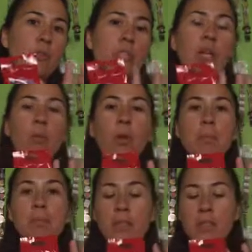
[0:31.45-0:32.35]
You only get
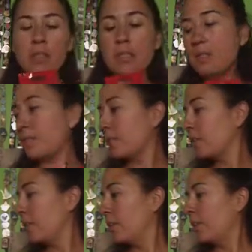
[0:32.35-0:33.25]
one pin in these.
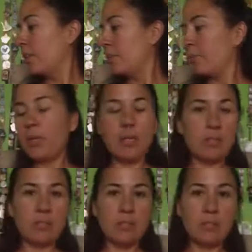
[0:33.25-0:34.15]

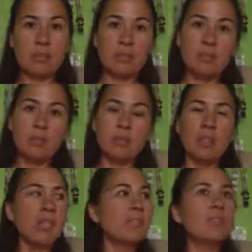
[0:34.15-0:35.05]
But
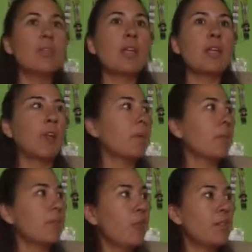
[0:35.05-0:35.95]
I still can't find
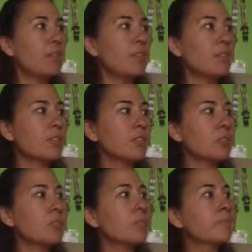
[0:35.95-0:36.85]
my fancy
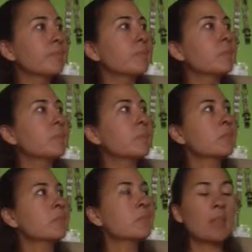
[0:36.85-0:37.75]
scissors.
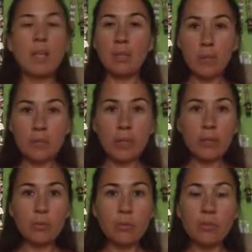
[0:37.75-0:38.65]
I must
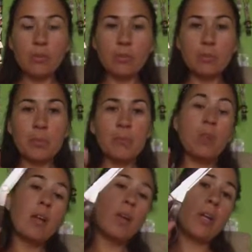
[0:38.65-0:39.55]
find those scissors. But
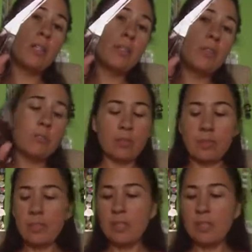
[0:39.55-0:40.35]
for now, I got these.